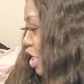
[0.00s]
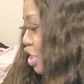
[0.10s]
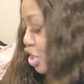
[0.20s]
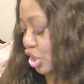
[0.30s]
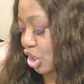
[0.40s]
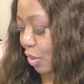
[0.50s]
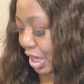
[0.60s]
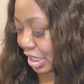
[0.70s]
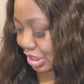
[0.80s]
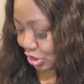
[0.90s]
So I
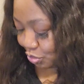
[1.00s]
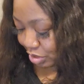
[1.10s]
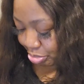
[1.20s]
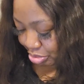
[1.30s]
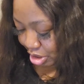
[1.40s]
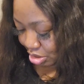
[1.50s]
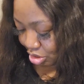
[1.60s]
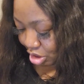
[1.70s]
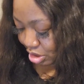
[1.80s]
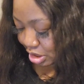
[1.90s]
need to reprint
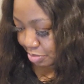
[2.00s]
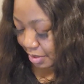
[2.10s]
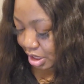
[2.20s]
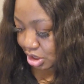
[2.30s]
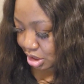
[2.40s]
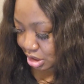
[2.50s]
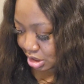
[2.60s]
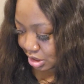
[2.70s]
all these pages.